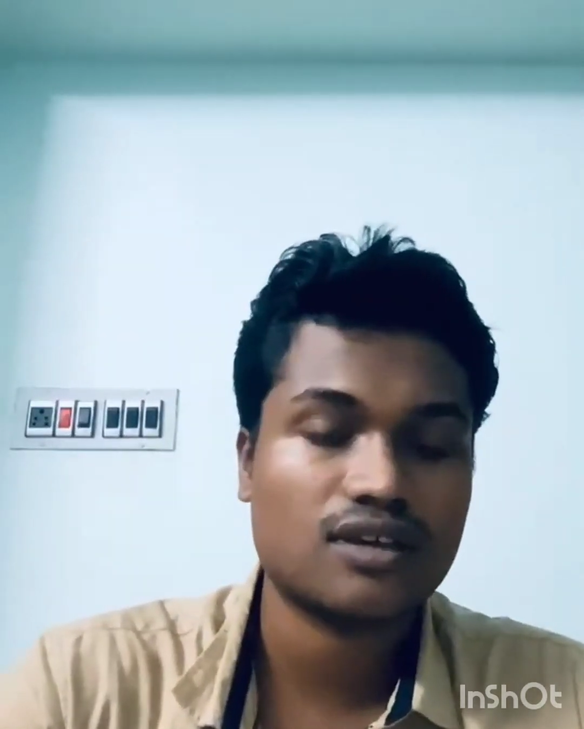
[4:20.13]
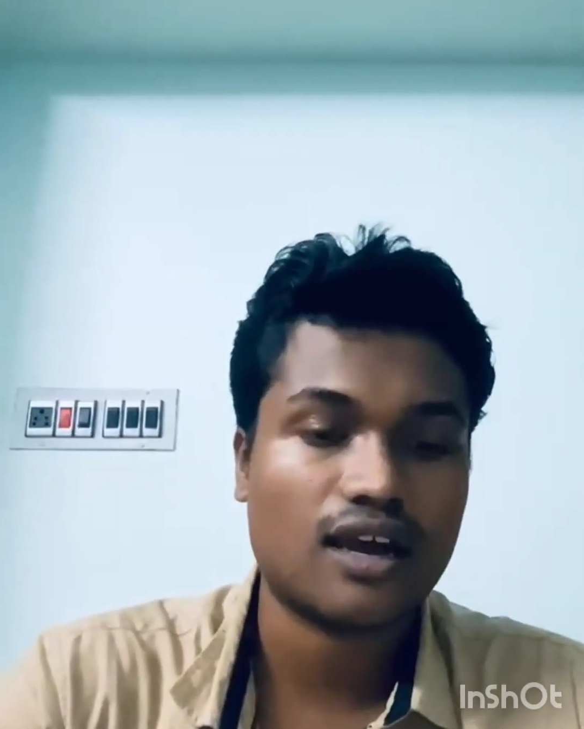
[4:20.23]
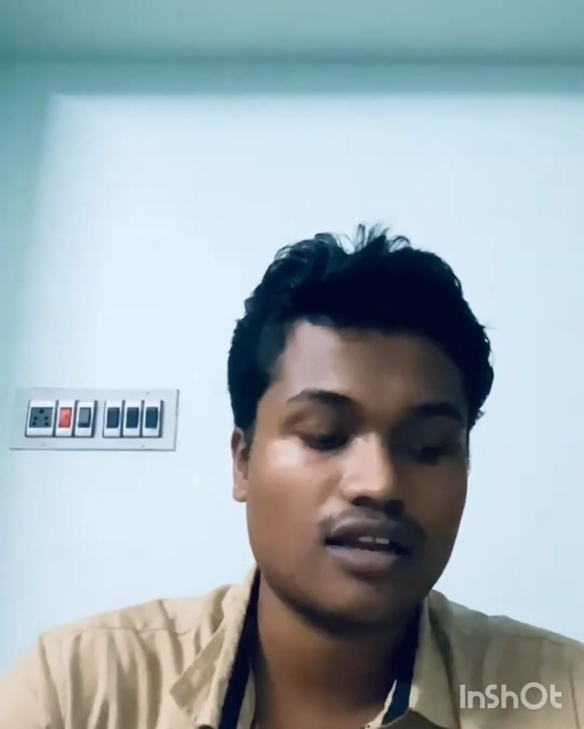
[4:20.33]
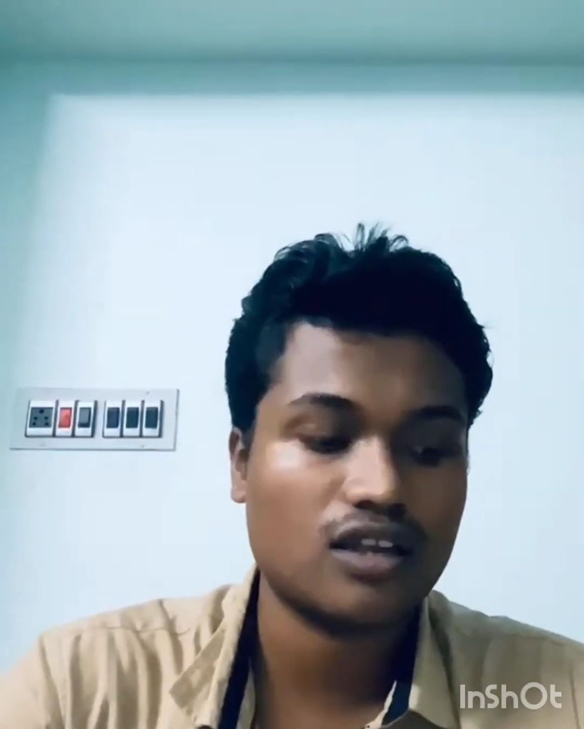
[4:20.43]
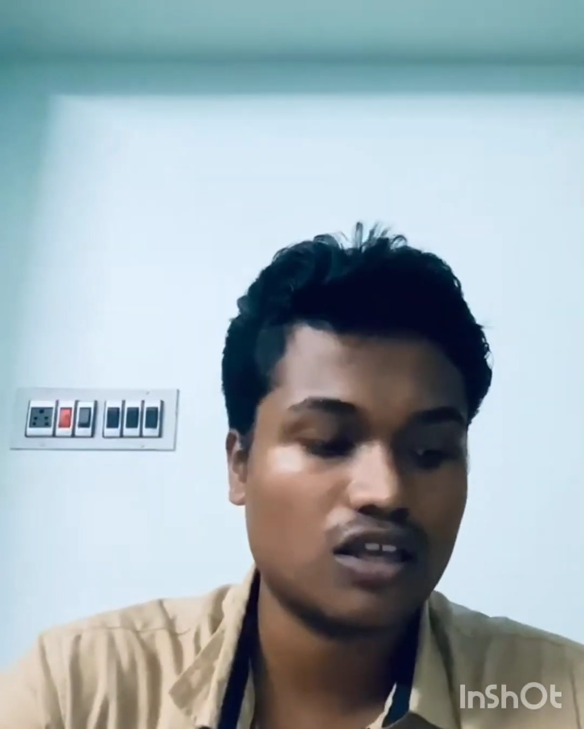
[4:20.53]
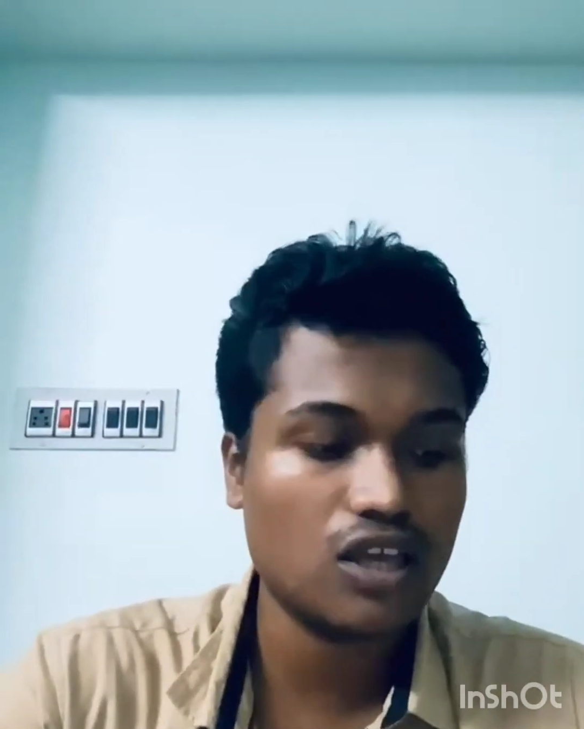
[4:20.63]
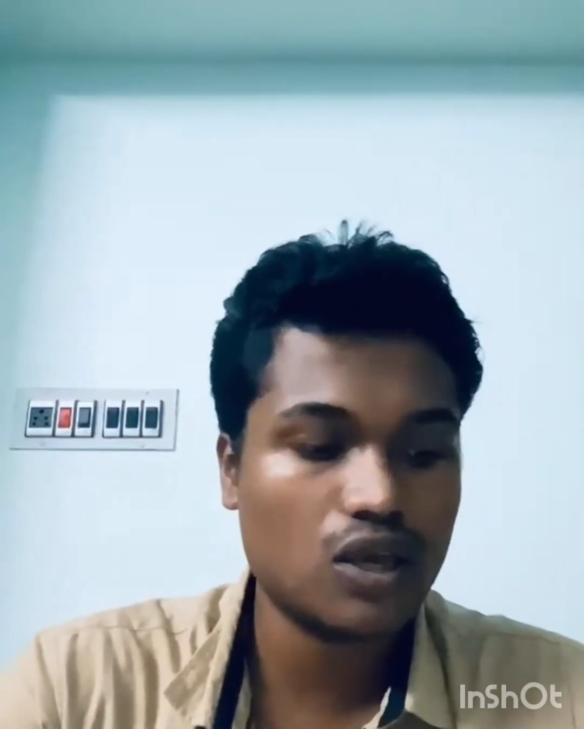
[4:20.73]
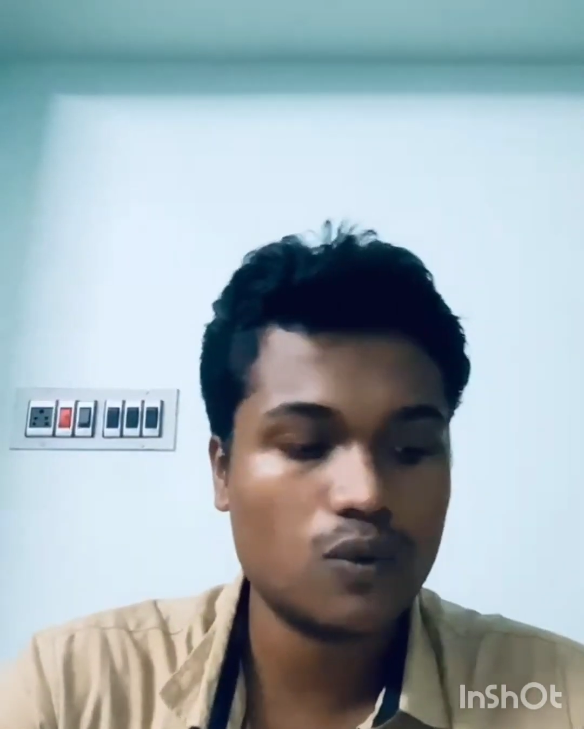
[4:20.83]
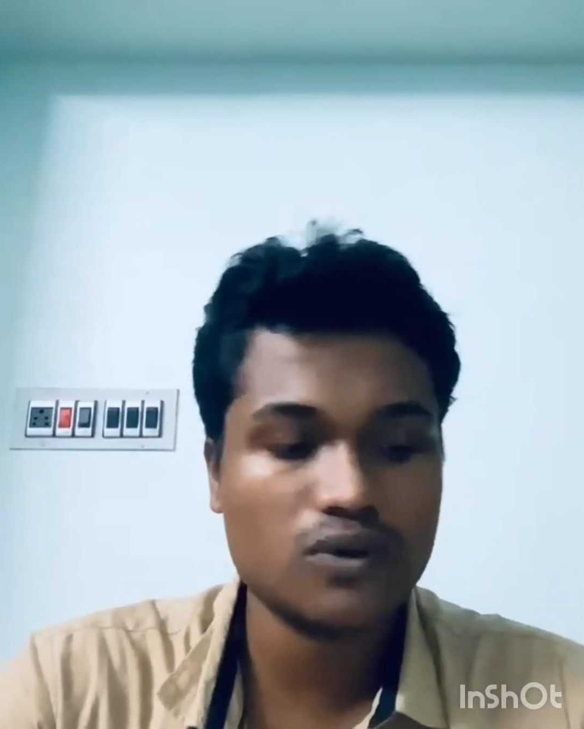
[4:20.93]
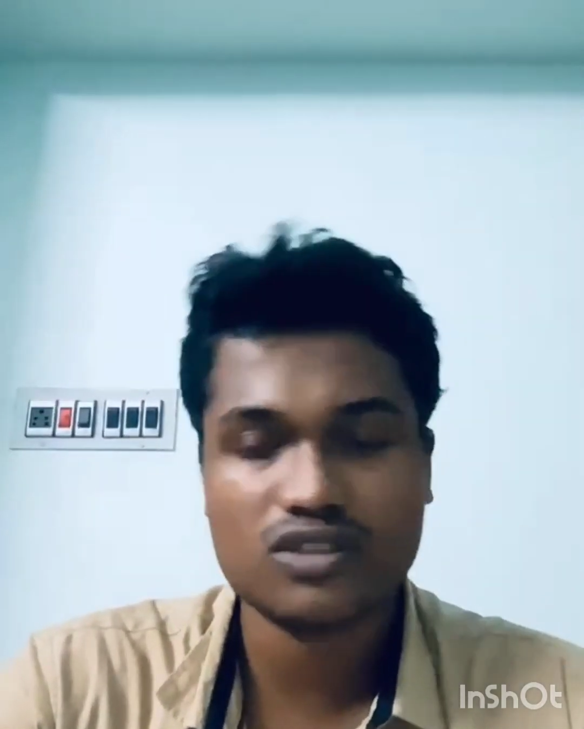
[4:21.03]
and
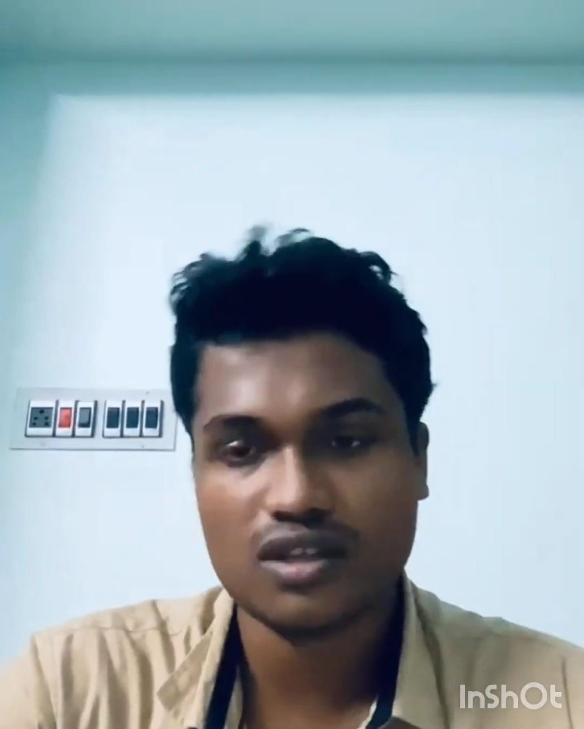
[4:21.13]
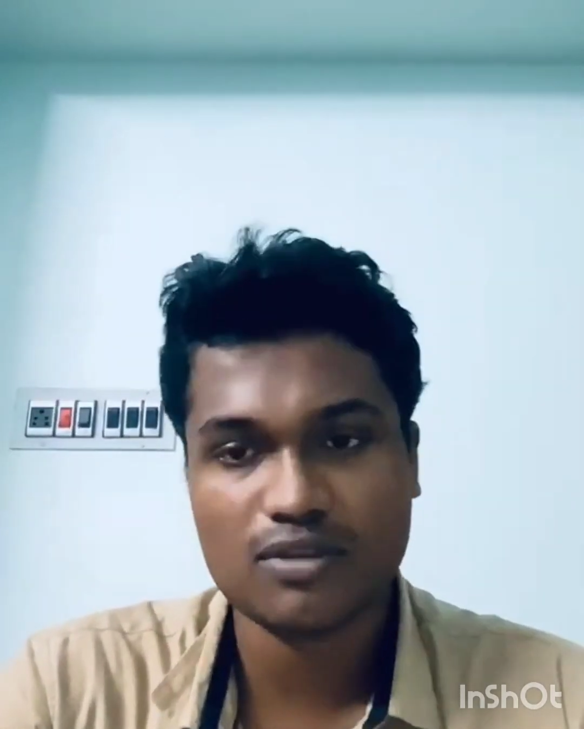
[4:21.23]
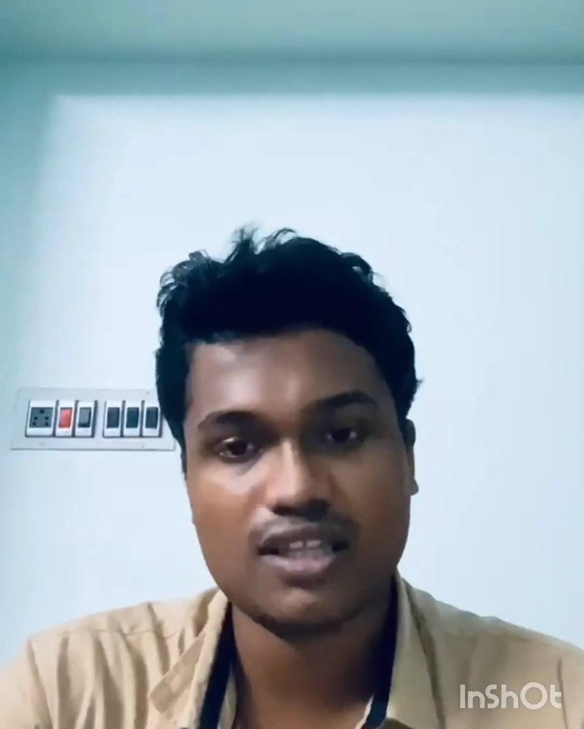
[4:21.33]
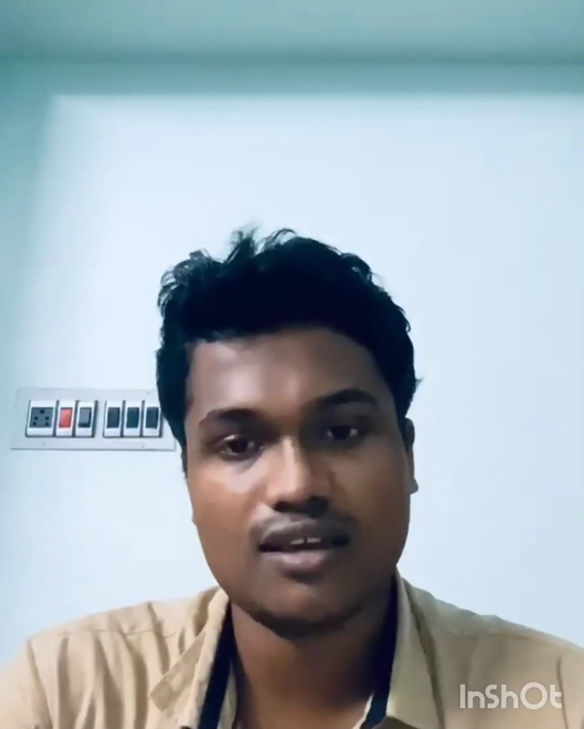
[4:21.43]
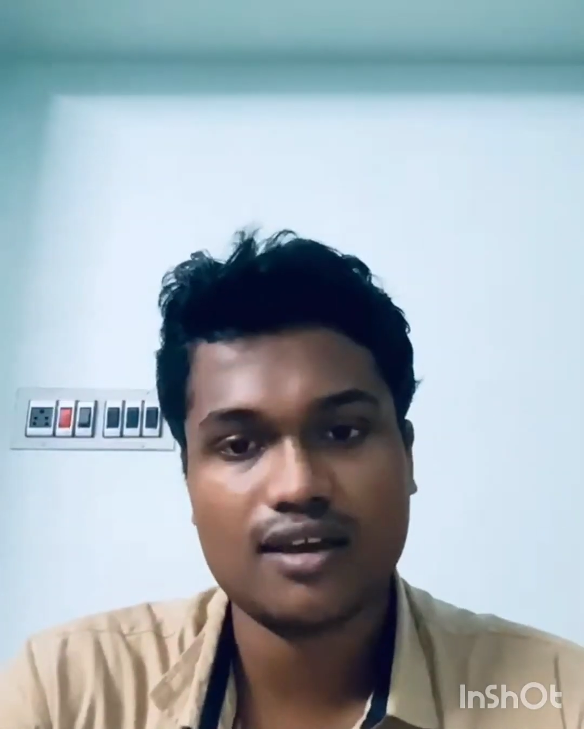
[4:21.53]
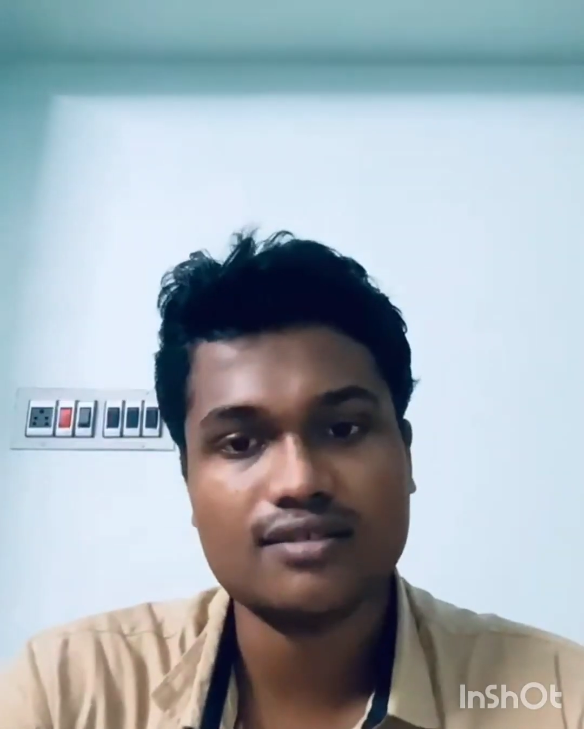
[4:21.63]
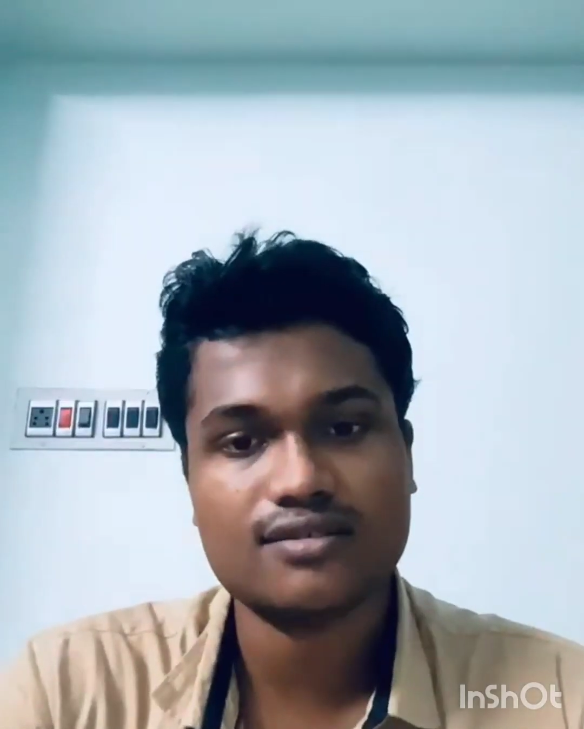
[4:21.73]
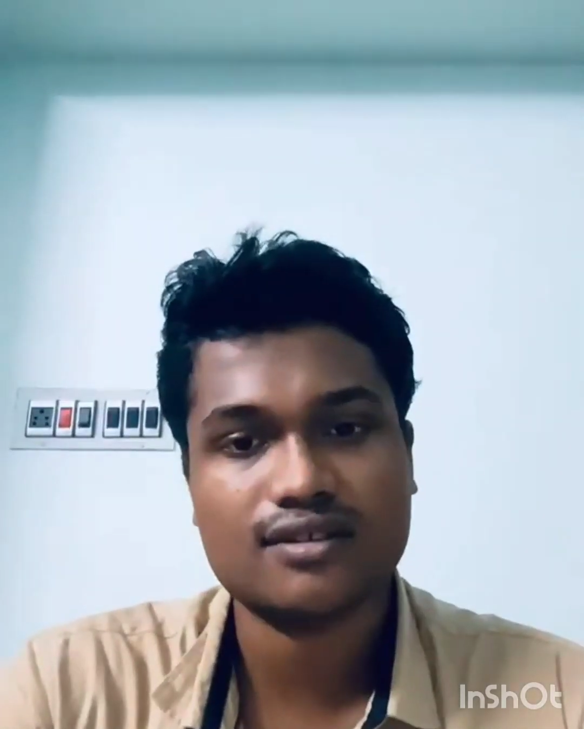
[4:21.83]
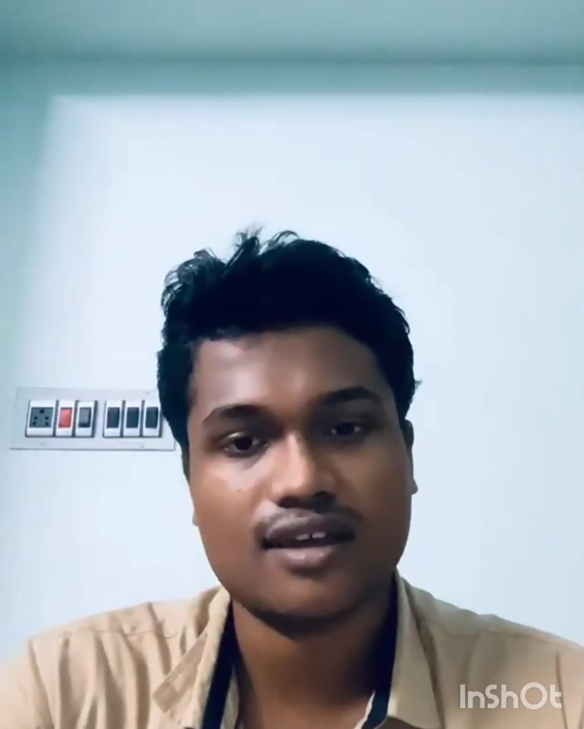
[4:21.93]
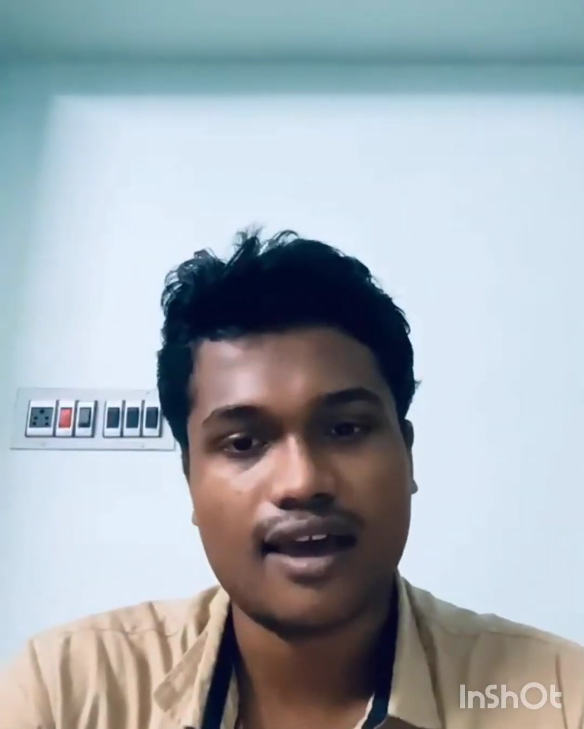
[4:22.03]
Equus nomadikus,